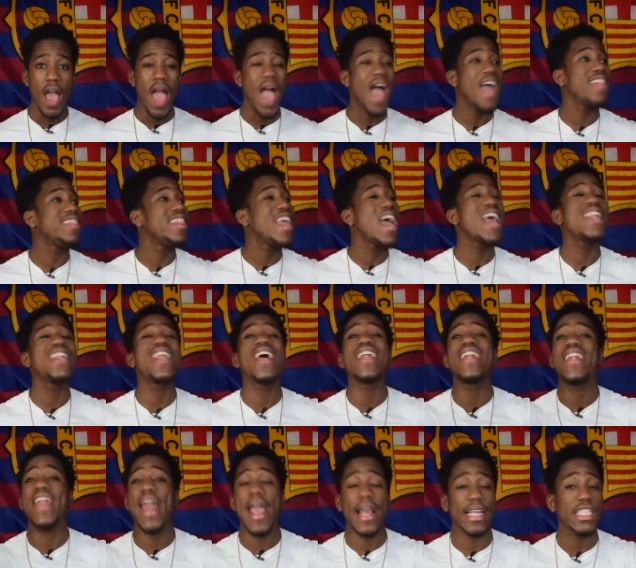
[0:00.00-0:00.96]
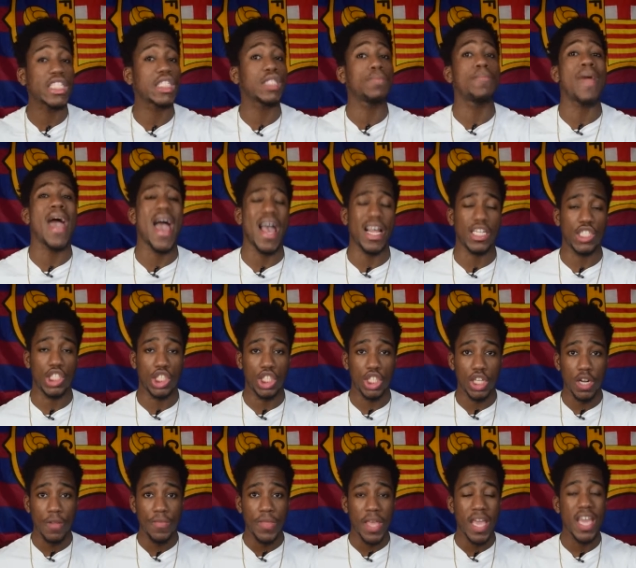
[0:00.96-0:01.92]
And then the next
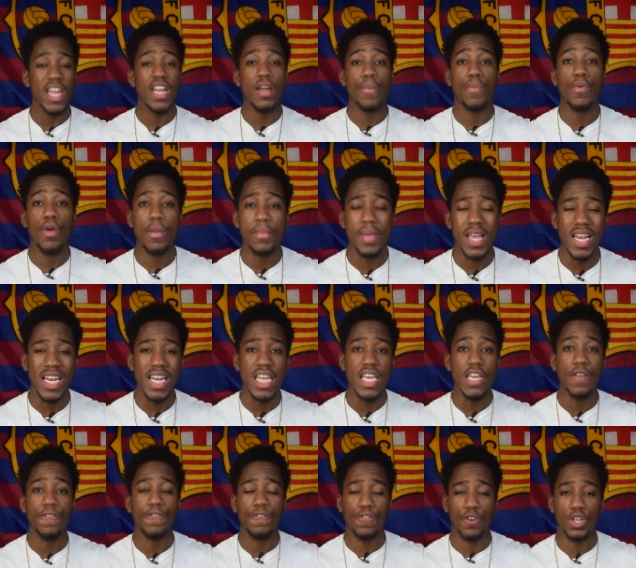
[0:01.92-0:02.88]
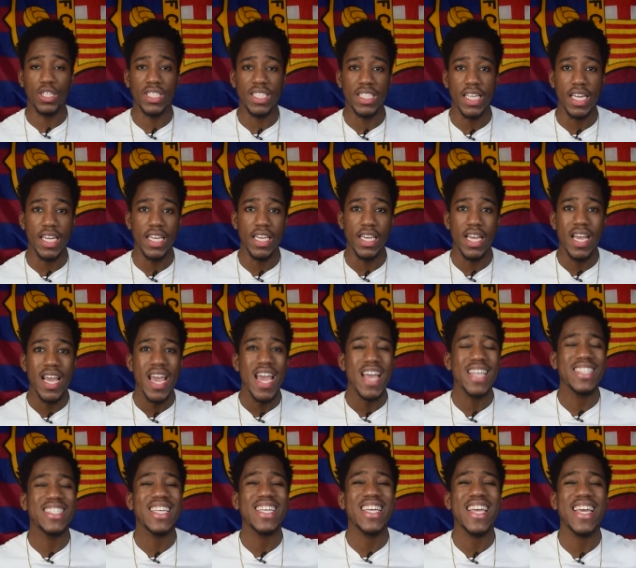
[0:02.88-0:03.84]
match in the Premier League for City
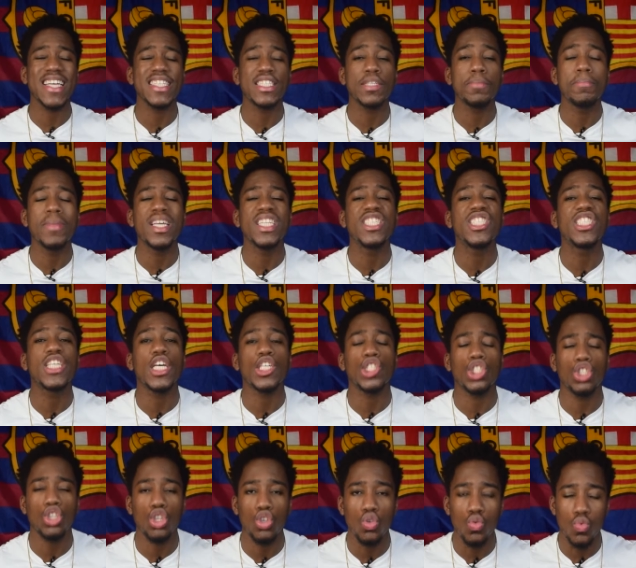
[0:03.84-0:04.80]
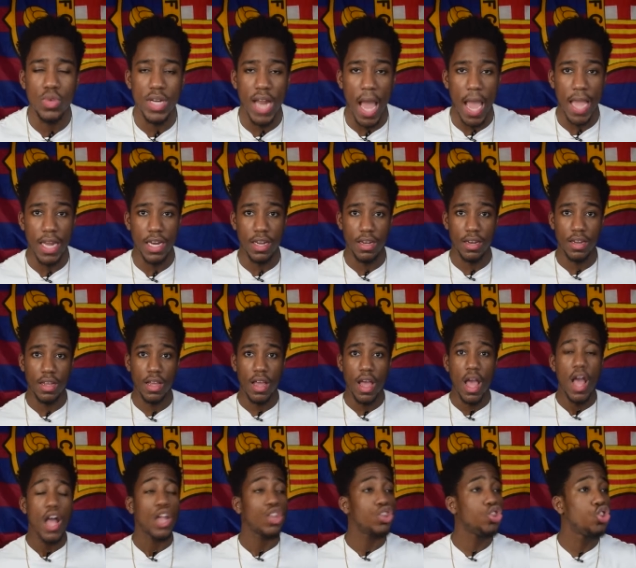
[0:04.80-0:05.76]
is against Manchester United.
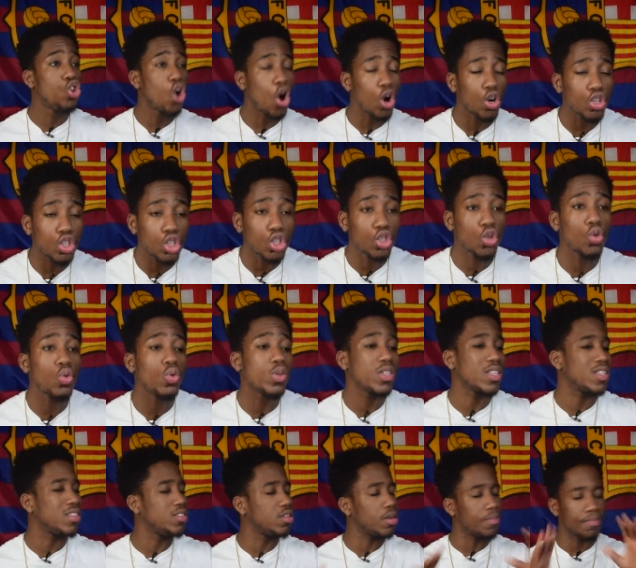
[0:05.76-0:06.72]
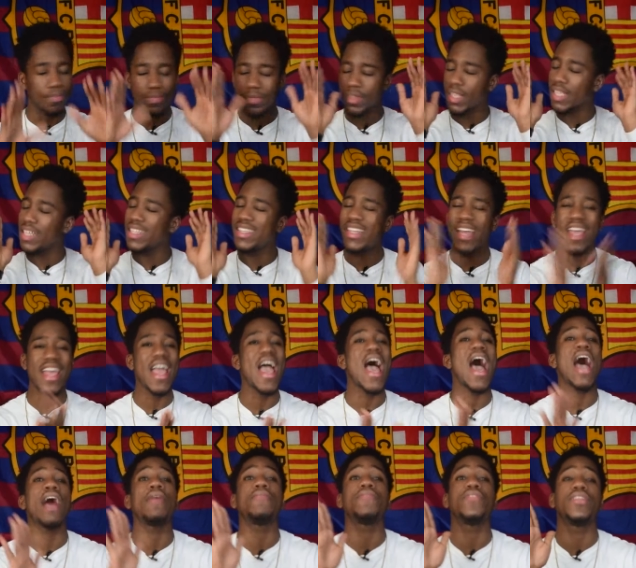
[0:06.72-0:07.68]
Those two, they
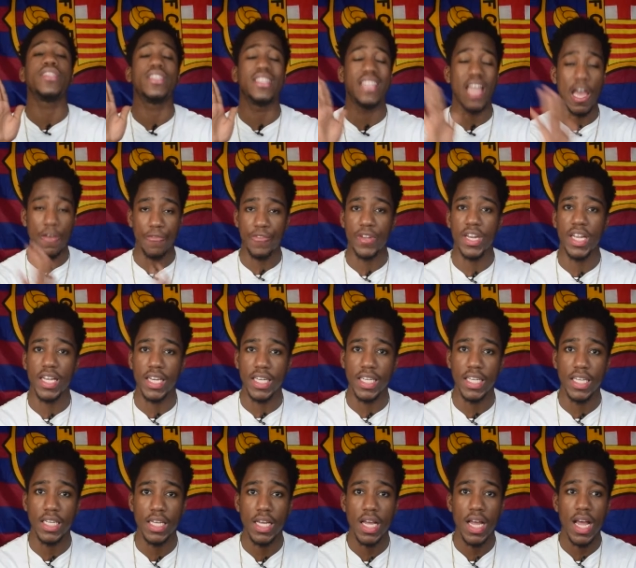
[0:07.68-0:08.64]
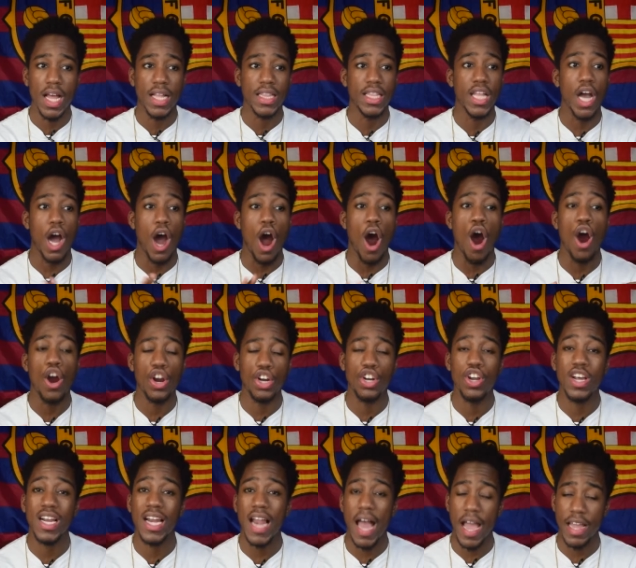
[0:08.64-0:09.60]
have definitely the
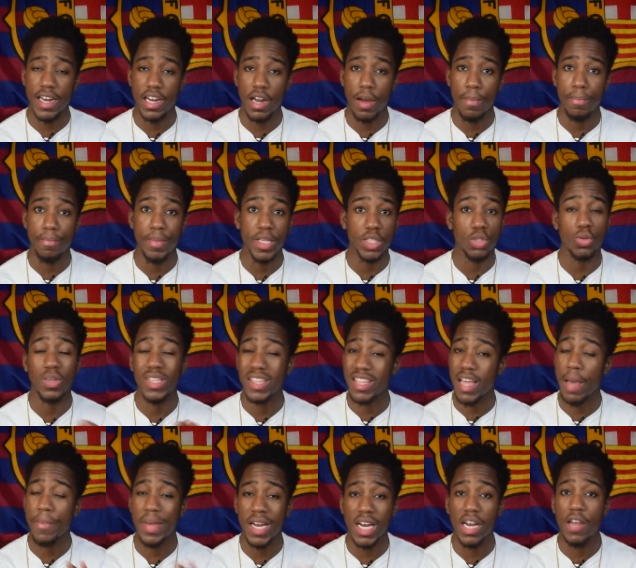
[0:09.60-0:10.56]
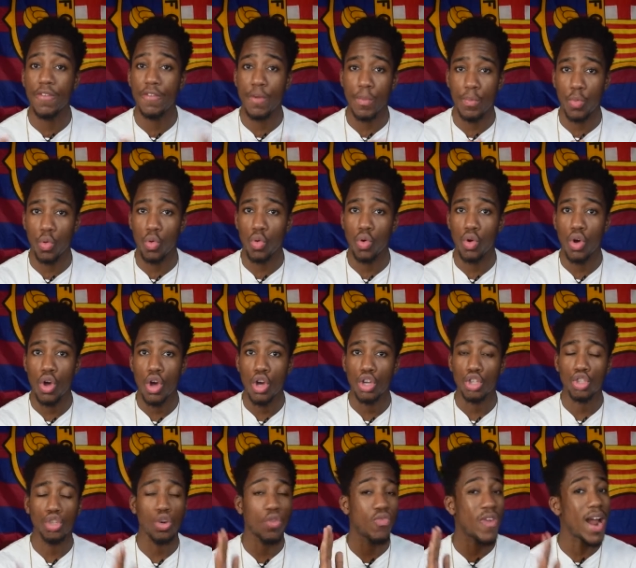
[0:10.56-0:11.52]
harder lineup between them and Liverpool.
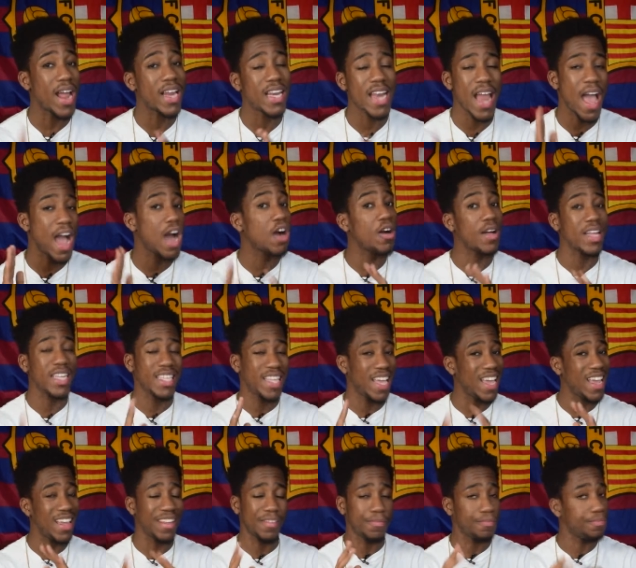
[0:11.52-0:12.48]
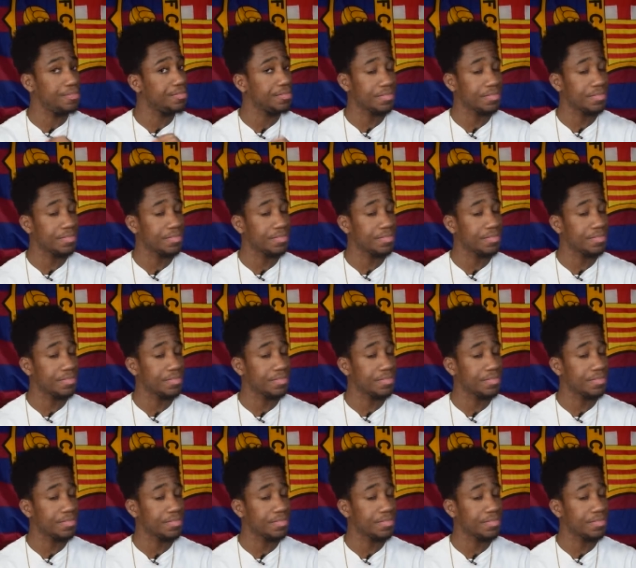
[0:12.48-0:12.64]
So right now, they...